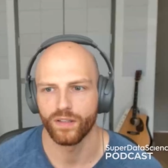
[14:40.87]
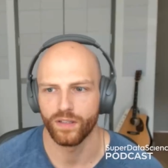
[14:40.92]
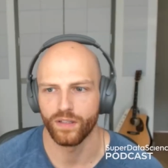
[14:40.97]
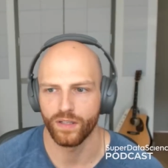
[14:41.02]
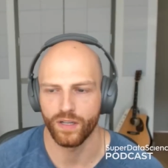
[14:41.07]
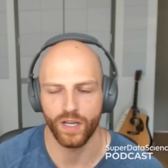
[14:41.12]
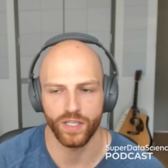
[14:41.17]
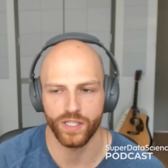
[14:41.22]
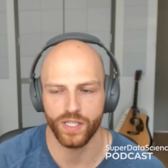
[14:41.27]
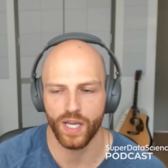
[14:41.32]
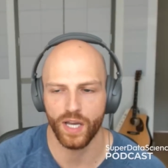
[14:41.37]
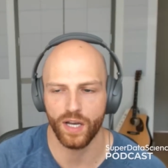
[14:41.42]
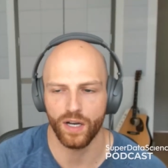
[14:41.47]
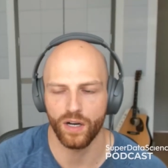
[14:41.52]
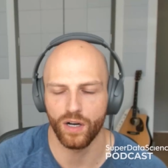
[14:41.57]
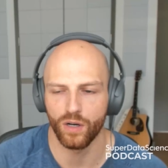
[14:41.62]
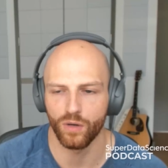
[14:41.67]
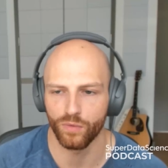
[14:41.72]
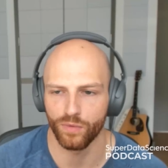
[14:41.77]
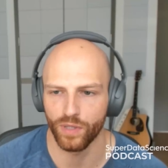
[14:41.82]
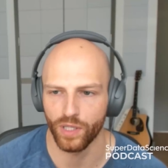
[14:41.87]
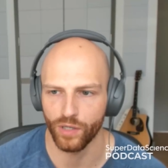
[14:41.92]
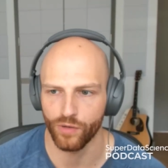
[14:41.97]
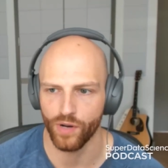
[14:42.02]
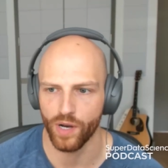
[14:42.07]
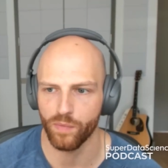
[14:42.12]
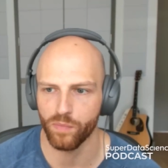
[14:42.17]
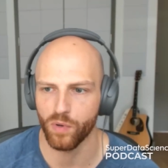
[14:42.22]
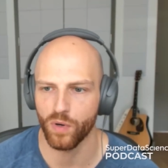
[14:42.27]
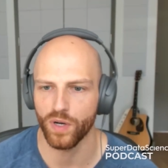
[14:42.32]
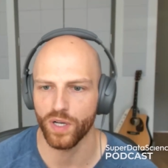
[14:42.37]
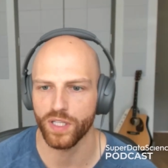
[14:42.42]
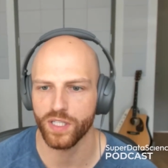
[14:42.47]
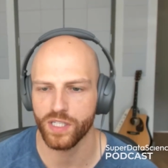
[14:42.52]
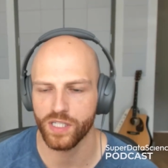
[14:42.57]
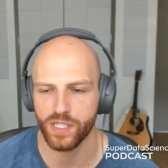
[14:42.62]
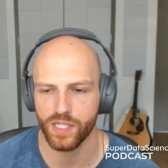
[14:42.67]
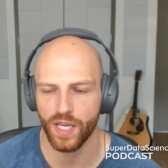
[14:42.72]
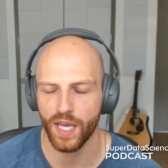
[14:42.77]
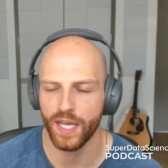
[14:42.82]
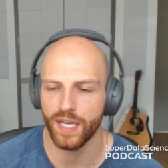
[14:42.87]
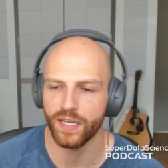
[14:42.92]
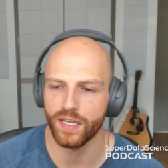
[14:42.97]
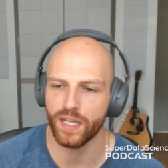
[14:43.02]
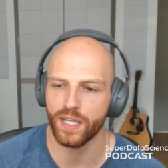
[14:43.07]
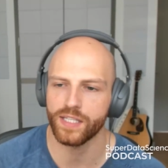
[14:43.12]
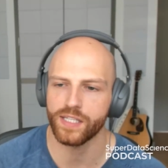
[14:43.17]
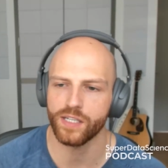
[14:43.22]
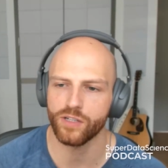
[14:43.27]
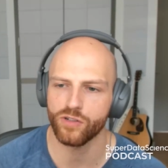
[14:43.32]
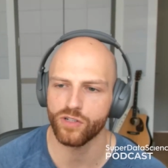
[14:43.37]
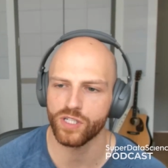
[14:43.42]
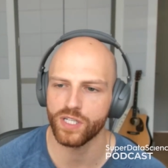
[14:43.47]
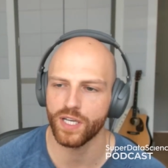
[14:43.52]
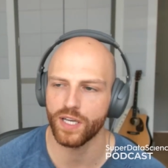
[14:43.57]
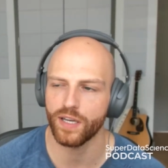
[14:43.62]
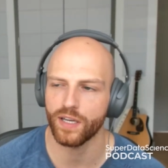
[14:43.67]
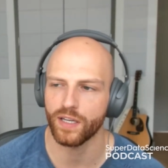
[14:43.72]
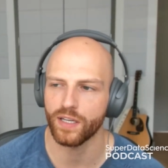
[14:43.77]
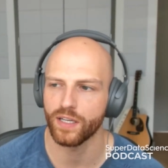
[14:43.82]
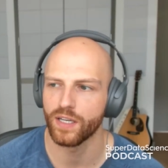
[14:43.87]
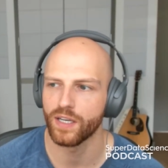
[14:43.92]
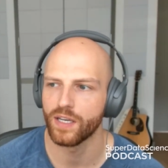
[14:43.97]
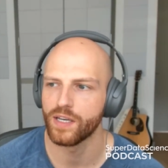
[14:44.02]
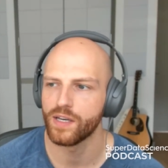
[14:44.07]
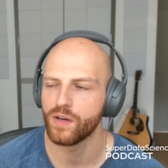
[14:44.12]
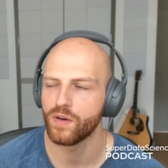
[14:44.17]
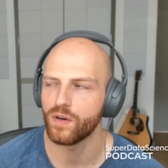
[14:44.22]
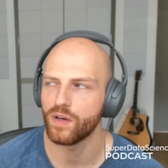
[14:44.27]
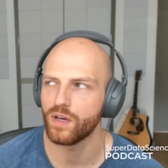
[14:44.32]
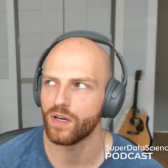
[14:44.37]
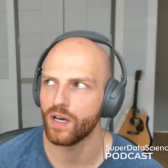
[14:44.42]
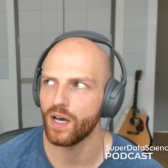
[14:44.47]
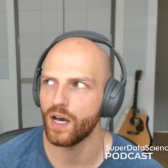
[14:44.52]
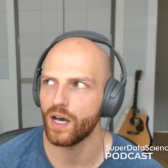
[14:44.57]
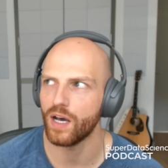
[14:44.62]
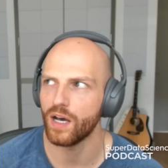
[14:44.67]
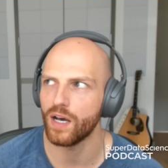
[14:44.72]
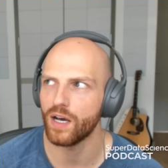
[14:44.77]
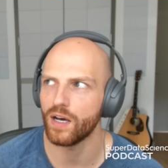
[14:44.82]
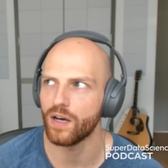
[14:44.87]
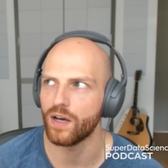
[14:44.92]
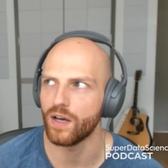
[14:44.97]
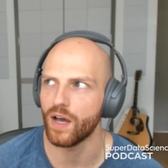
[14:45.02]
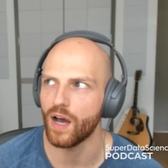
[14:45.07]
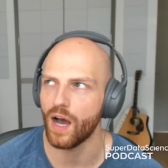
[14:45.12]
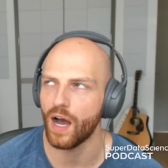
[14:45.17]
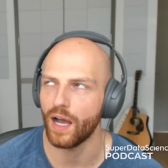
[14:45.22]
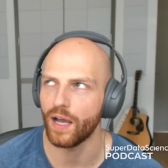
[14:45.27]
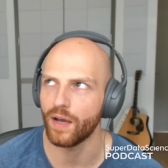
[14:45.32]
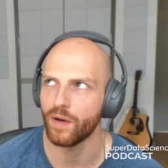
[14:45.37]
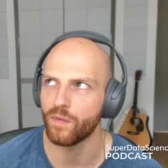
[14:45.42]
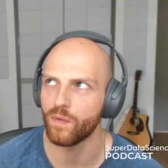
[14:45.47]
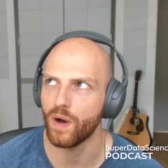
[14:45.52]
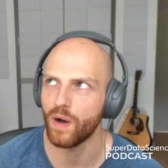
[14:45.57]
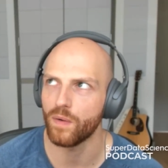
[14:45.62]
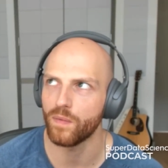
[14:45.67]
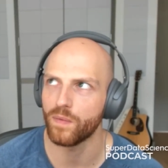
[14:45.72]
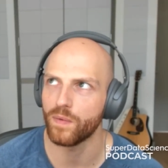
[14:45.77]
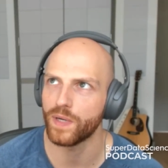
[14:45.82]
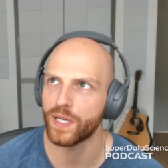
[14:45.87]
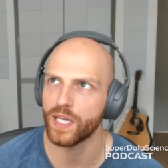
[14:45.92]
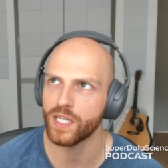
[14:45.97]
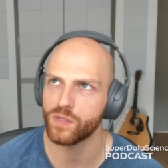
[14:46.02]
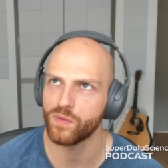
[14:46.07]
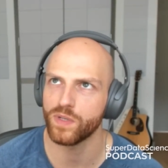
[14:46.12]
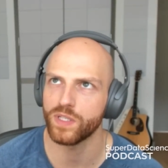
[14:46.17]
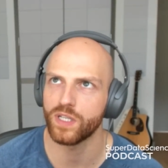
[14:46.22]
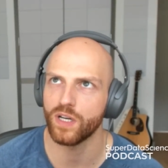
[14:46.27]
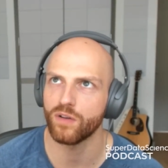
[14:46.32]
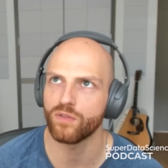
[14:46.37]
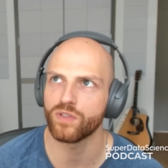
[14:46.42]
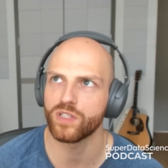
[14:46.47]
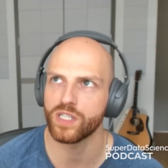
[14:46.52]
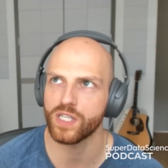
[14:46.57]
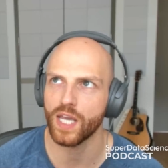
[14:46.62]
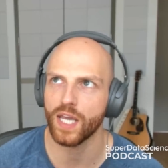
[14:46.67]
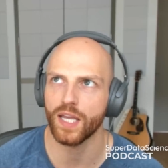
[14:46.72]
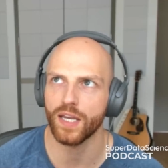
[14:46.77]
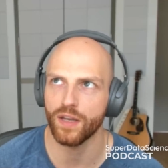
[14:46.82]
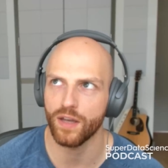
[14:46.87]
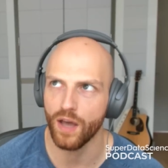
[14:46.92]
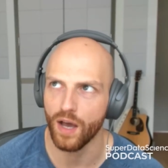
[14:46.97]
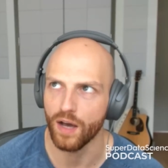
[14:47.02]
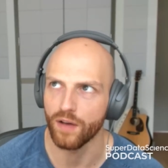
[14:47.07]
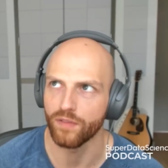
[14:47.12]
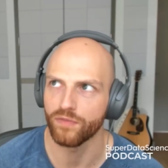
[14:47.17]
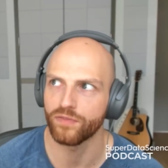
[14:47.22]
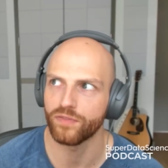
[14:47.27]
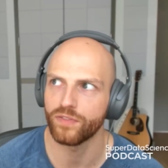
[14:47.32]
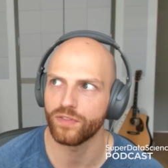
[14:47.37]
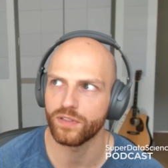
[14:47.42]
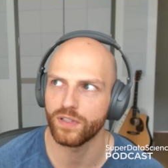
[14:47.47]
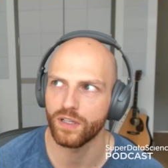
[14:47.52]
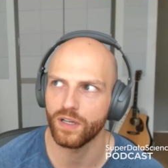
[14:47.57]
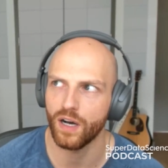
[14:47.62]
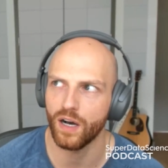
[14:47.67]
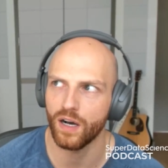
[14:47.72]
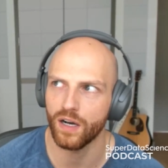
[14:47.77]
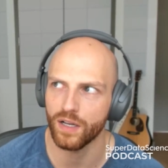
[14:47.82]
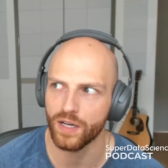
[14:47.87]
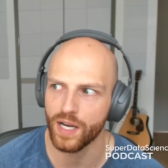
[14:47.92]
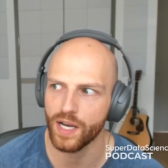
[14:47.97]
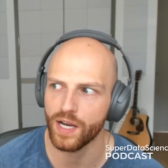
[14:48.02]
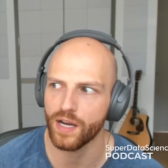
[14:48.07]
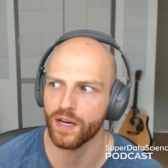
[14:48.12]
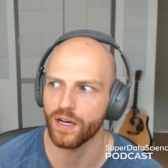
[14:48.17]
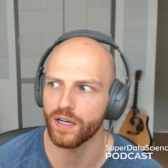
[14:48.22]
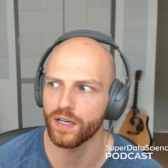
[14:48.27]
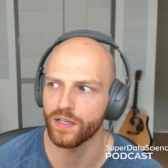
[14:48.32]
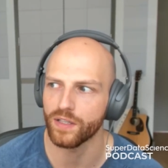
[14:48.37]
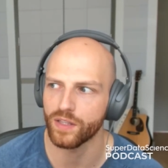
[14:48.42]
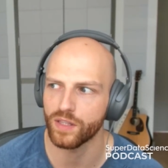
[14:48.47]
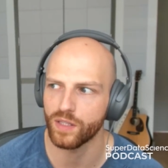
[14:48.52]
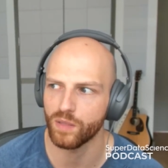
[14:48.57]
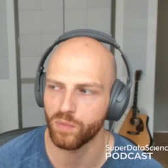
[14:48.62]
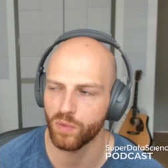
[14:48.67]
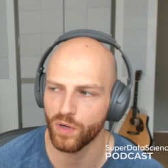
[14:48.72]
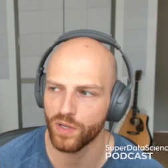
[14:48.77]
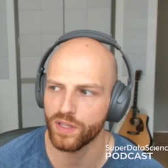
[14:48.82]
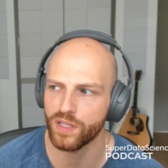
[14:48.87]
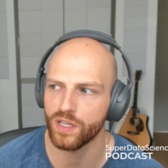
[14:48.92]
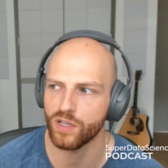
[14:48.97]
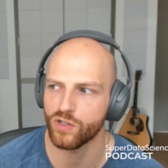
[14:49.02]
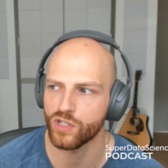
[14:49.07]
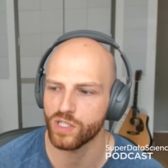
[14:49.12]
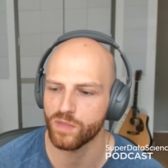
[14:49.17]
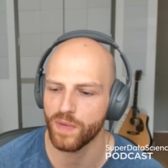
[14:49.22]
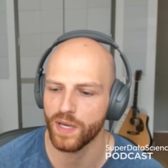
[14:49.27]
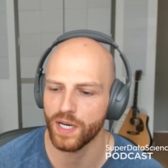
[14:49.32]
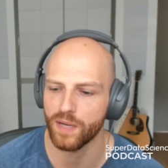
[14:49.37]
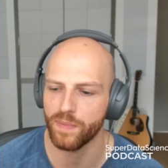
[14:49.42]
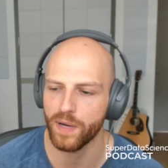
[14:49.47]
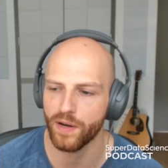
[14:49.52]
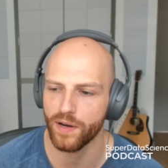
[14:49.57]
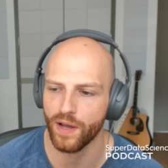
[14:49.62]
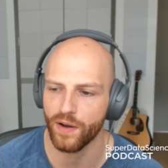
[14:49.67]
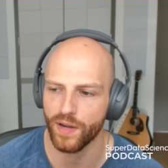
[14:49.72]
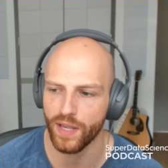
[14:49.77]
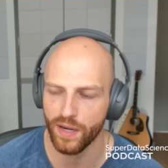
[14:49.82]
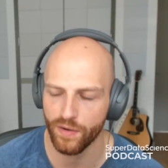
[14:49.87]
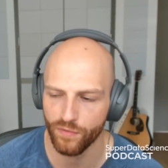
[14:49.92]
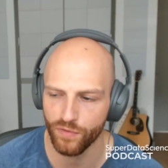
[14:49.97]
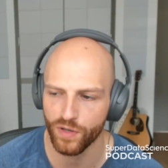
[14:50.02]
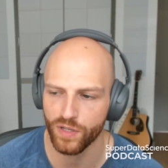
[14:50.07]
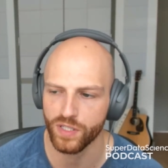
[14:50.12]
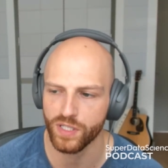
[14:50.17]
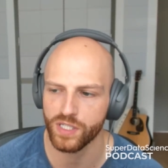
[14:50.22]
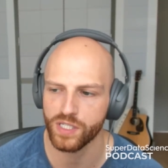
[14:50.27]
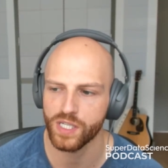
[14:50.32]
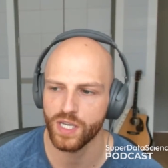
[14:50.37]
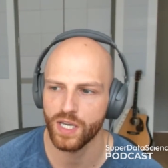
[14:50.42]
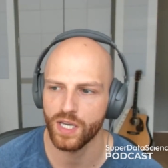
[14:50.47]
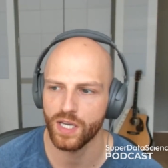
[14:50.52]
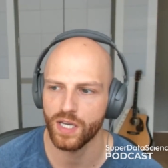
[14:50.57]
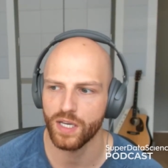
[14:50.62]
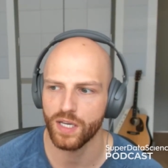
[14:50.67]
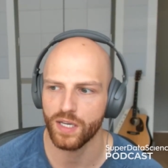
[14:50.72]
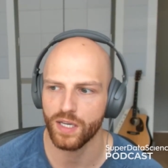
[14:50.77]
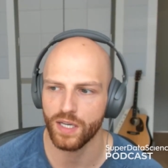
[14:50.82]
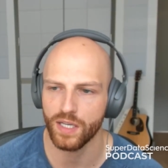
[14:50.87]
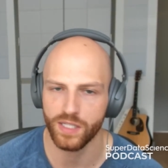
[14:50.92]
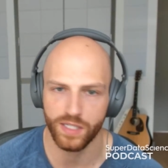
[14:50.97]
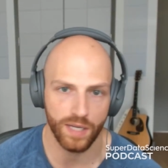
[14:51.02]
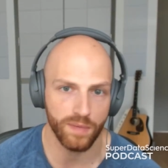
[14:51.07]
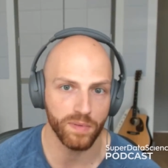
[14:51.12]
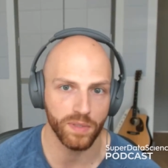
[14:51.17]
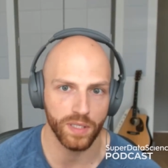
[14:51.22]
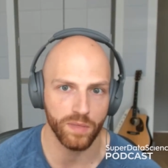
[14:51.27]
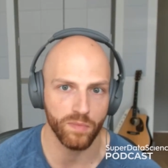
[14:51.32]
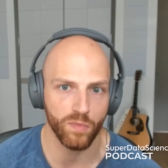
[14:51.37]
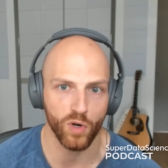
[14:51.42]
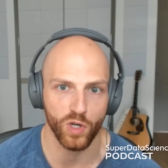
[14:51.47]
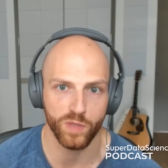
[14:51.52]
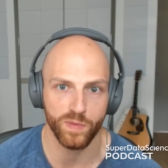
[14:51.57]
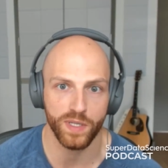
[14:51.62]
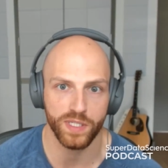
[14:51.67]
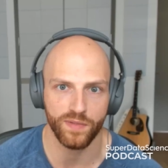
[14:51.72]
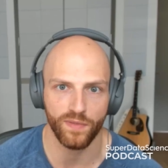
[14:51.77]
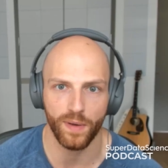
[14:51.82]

Nice. Yeah, all really great points. And it's interesting. Uh, we guess we don't say enough on air the point that you just made about how inference is typically more expensive.